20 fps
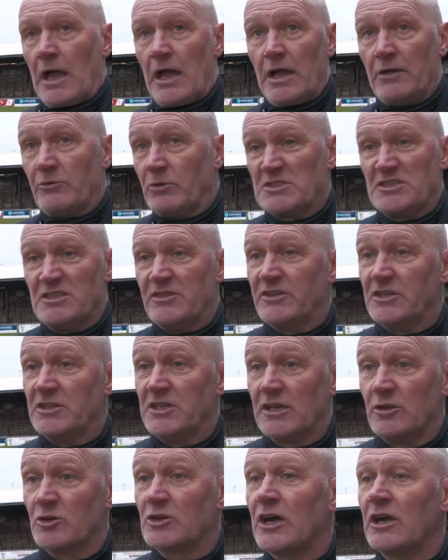It wasn't even a
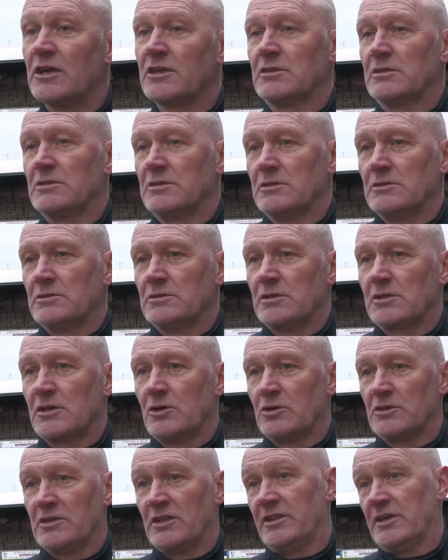yellow card,
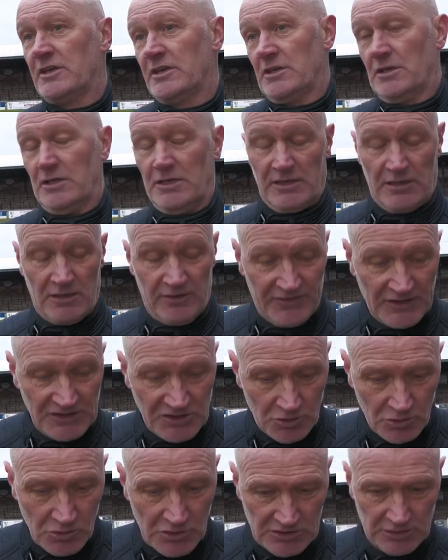according to the
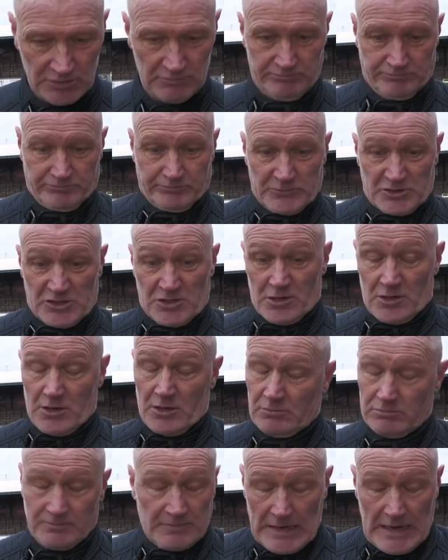officials.
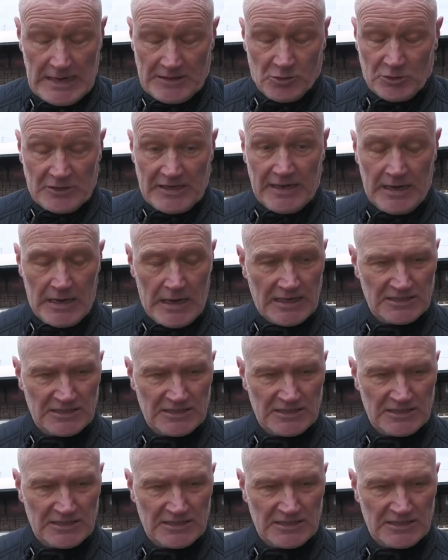So I don't get it.